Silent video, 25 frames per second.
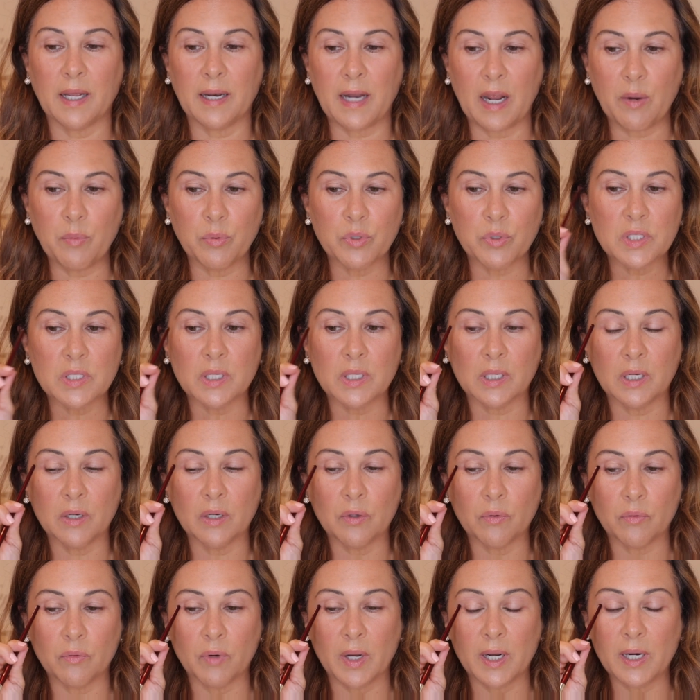and I will stick
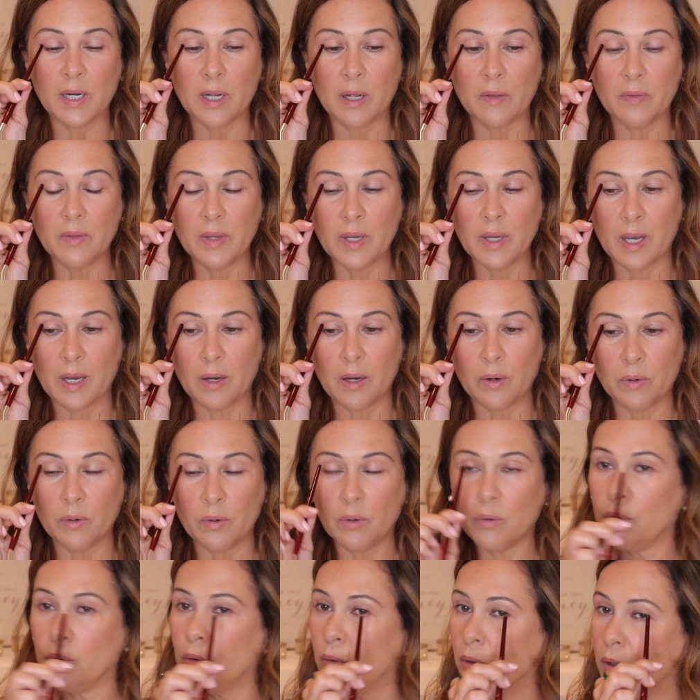it right on the outer
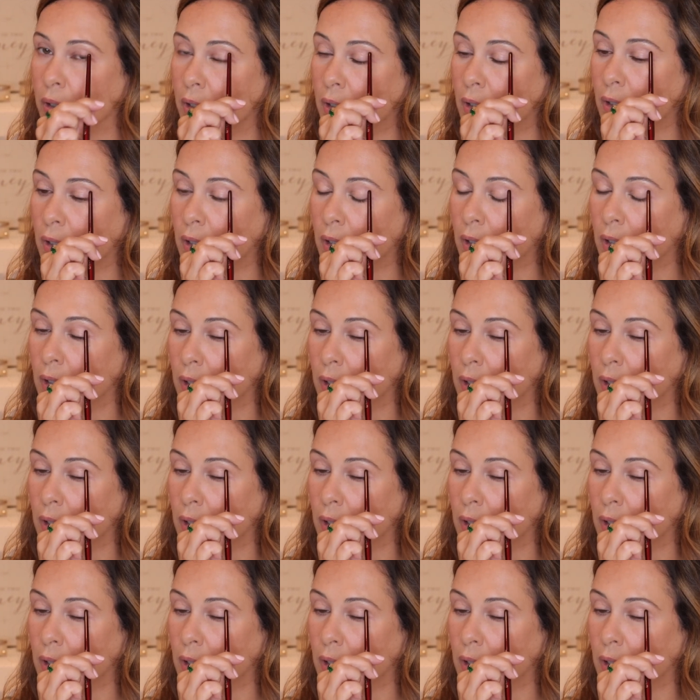corner